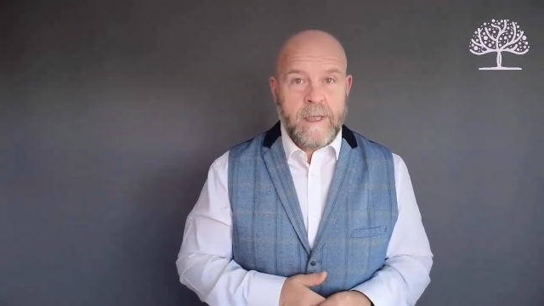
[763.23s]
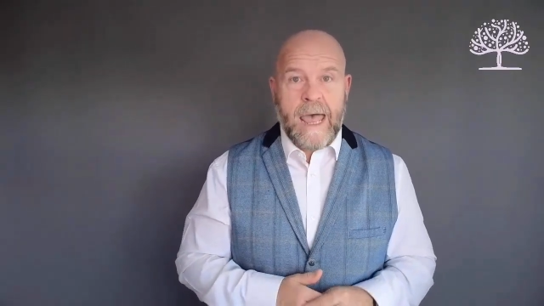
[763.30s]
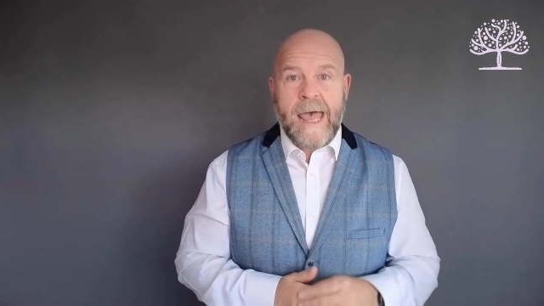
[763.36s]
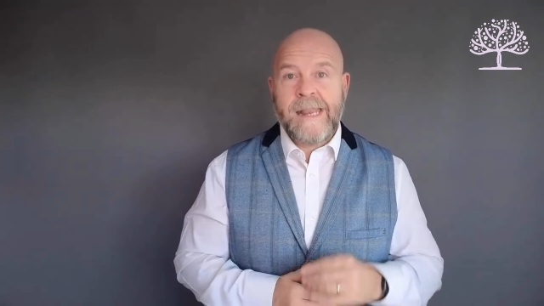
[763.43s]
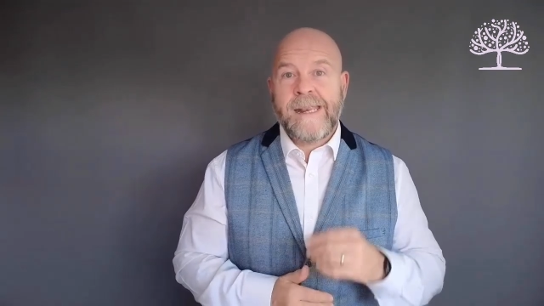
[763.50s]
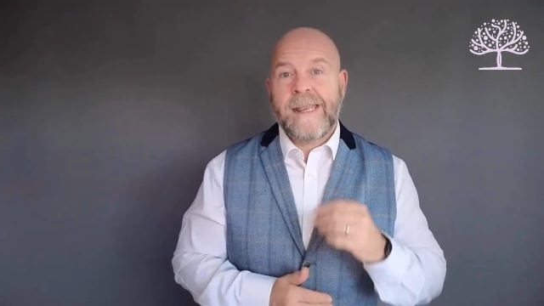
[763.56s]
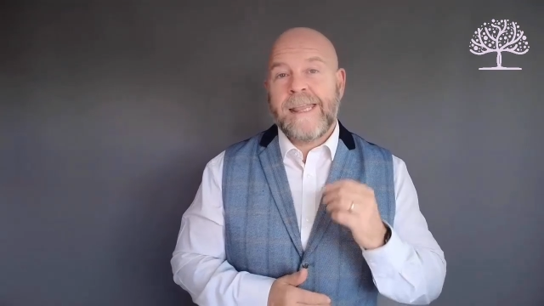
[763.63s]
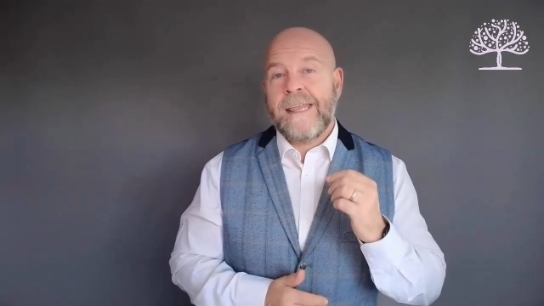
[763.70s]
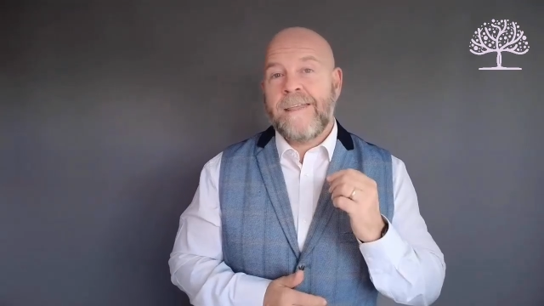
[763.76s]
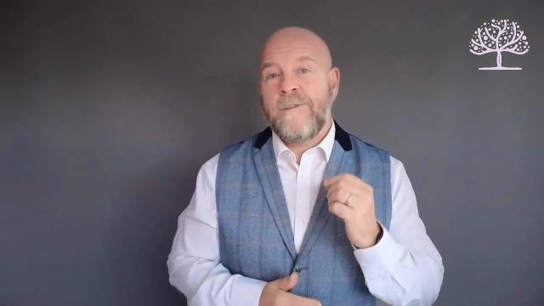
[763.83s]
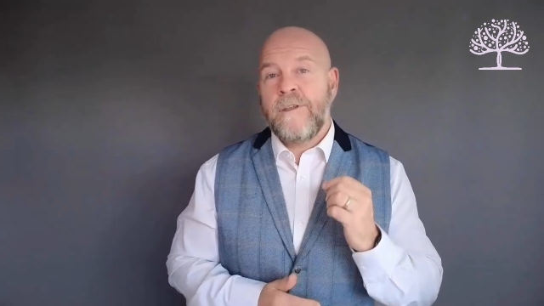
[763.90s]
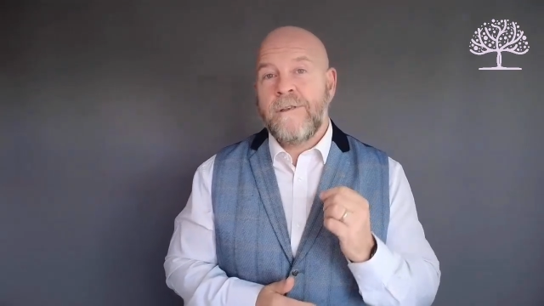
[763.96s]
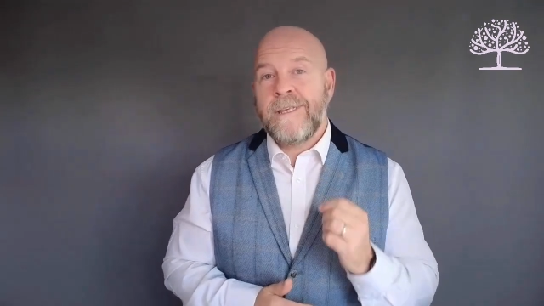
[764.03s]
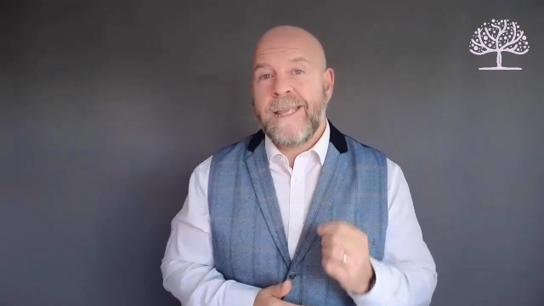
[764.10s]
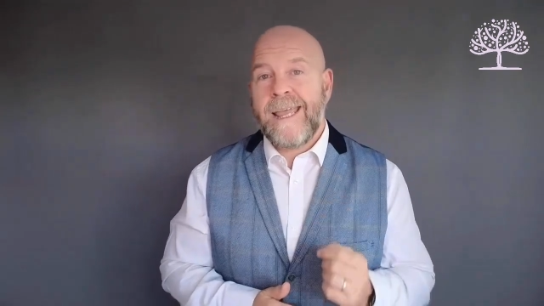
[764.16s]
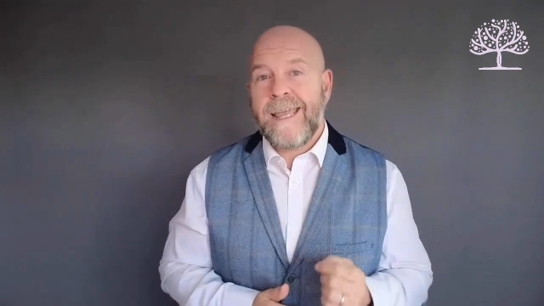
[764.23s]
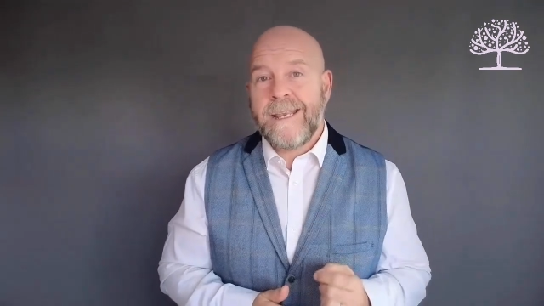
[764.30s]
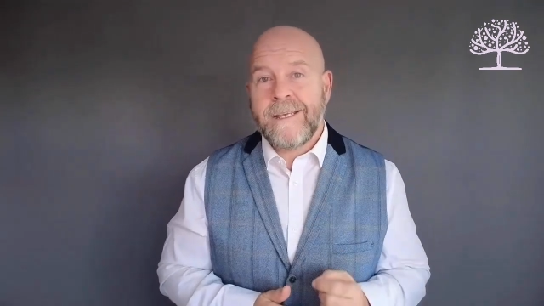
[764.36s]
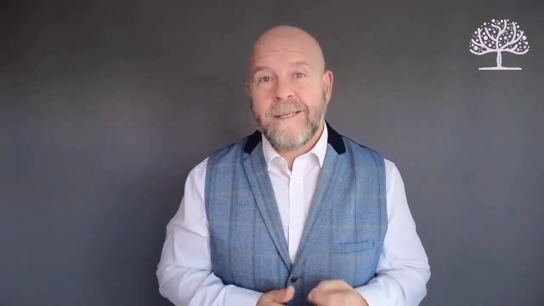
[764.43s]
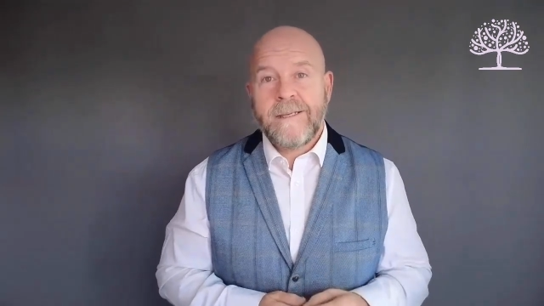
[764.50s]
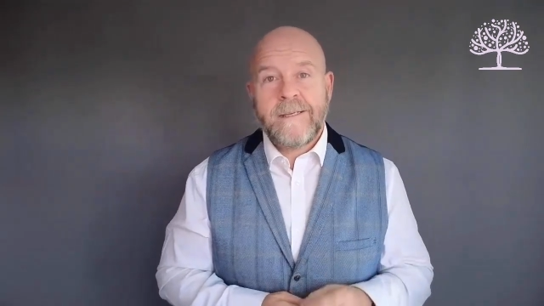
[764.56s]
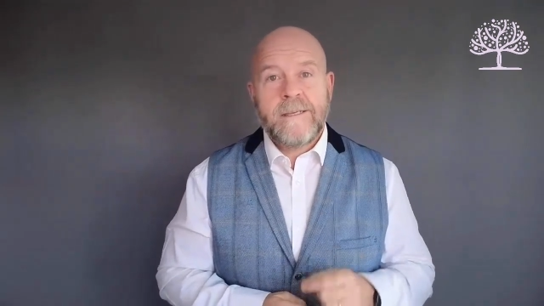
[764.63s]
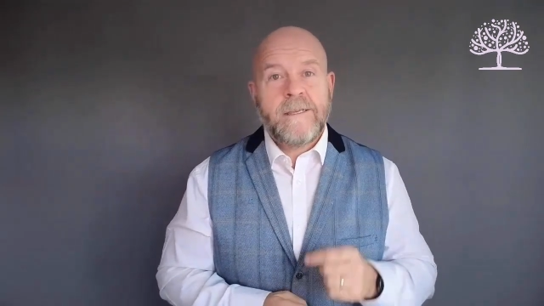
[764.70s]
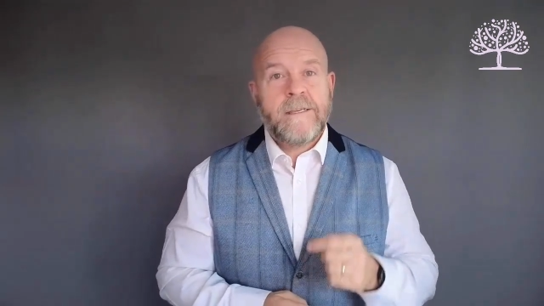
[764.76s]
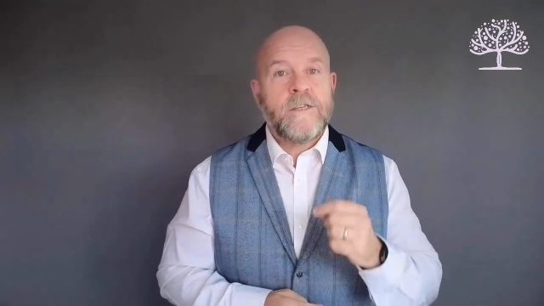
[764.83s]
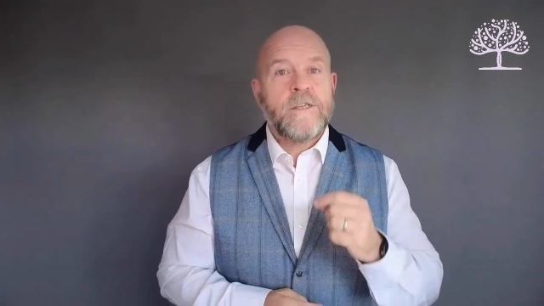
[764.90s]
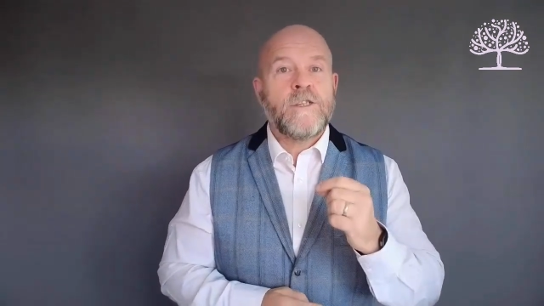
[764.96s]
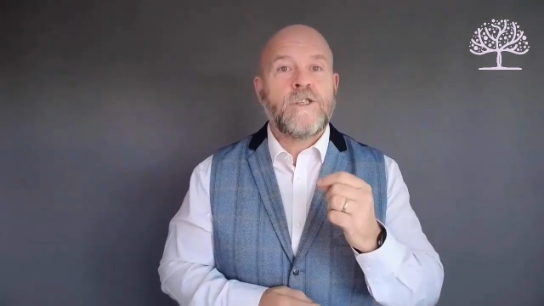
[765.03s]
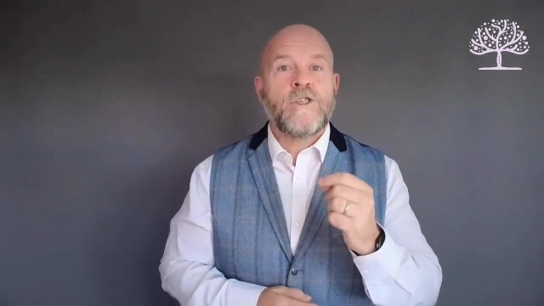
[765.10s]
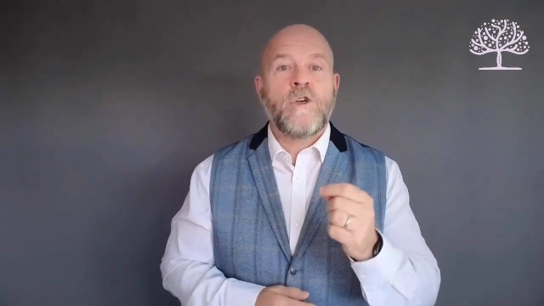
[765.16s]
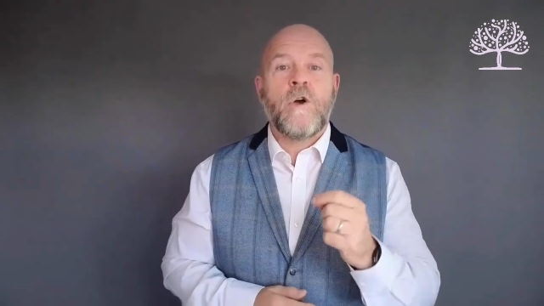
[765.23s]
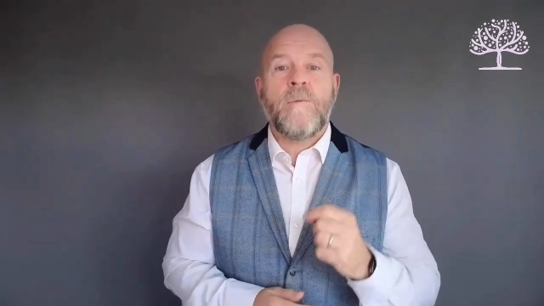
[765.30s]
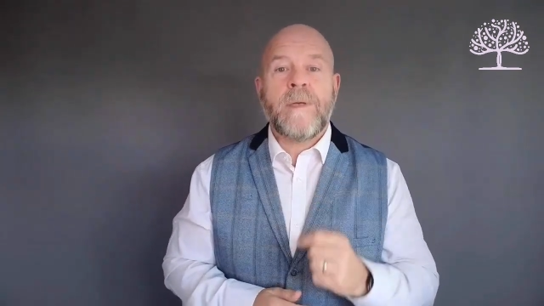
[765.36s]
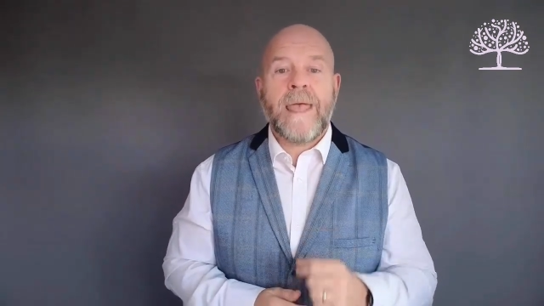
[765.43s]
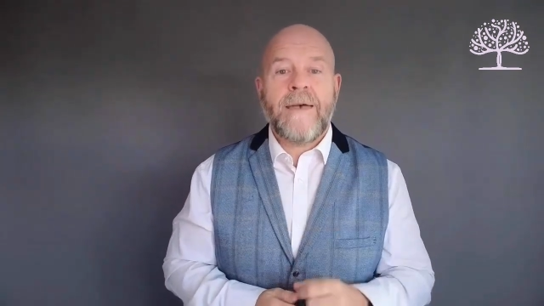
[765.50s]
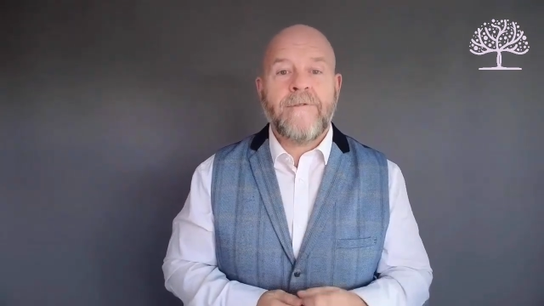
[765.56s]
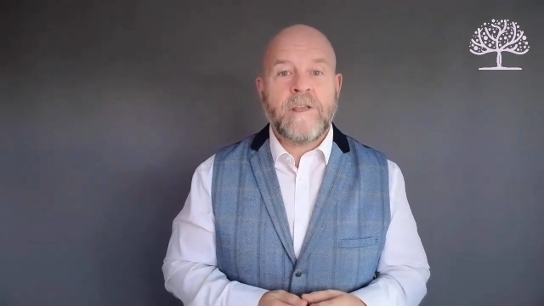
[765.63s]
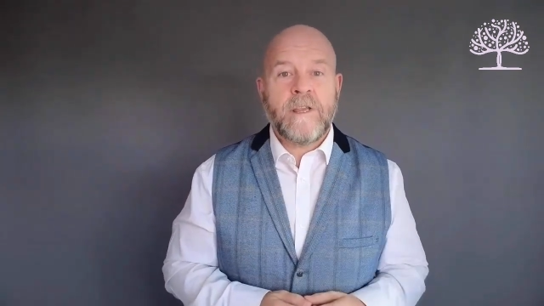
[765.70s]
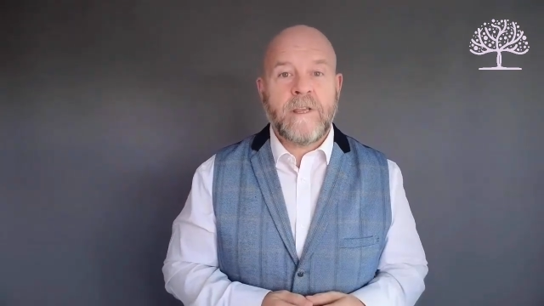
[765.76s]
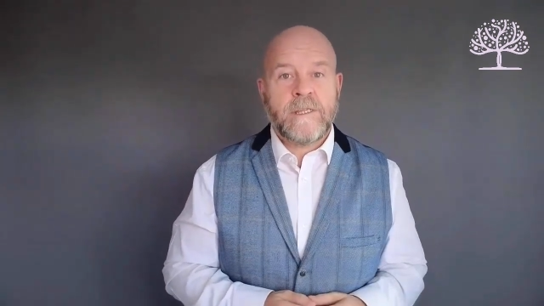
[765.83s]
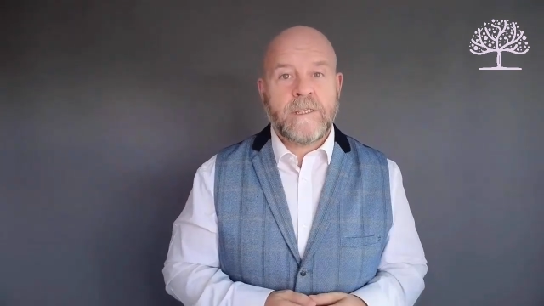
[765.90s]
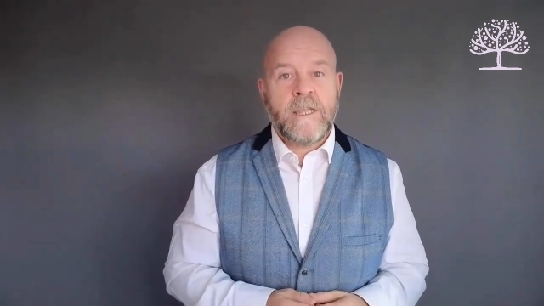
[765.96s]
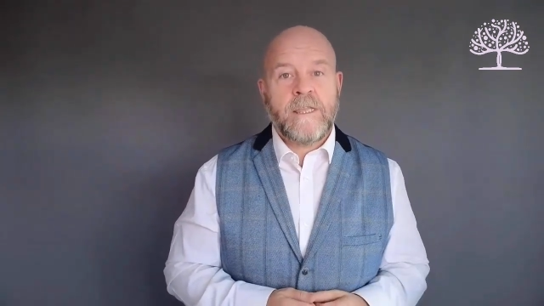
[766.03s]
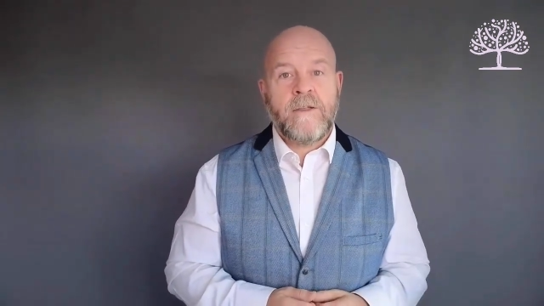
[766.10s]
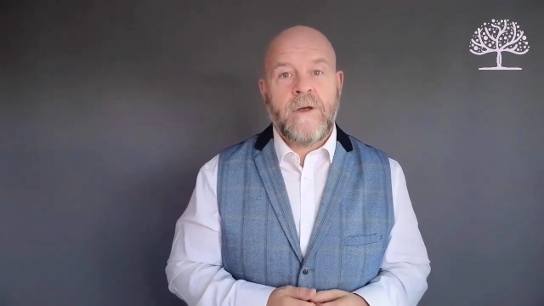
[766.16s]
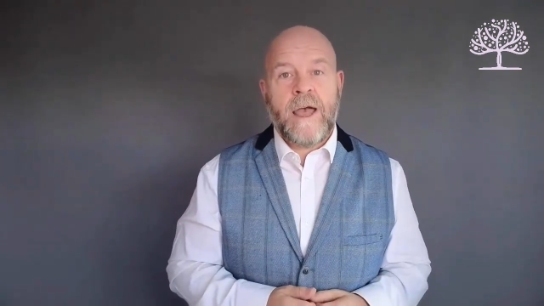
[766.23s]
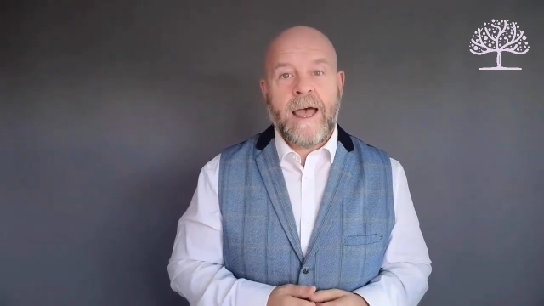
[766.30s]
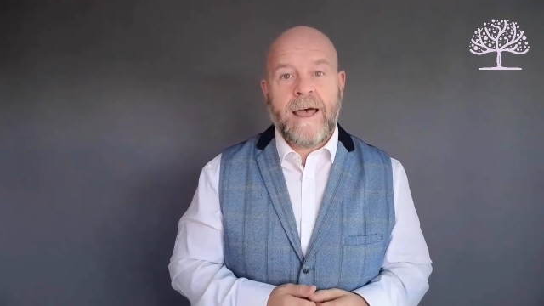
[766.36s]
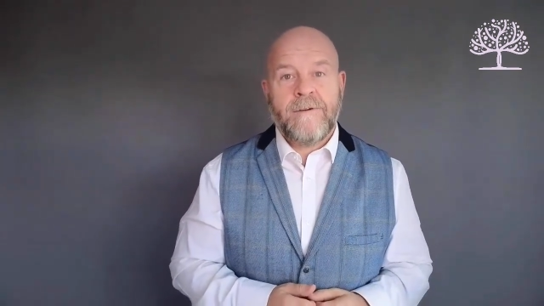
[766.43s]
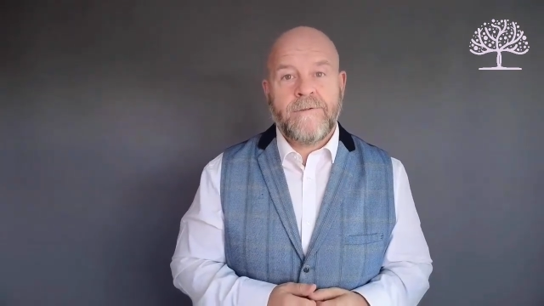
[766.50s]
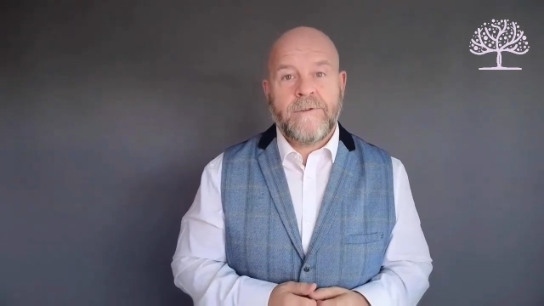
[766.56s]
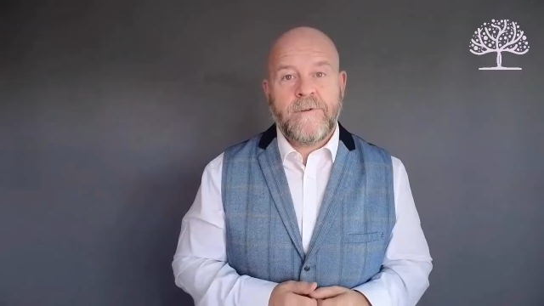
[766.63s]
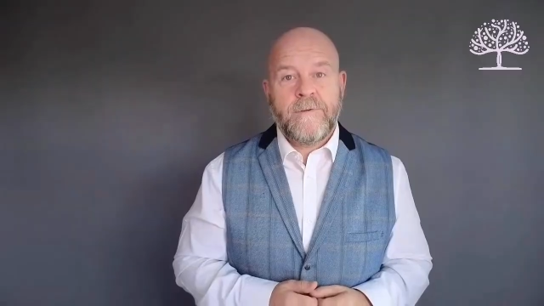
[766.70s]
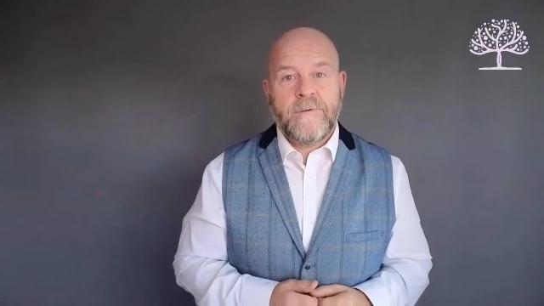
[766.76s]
And if you did, show me evidence that you have.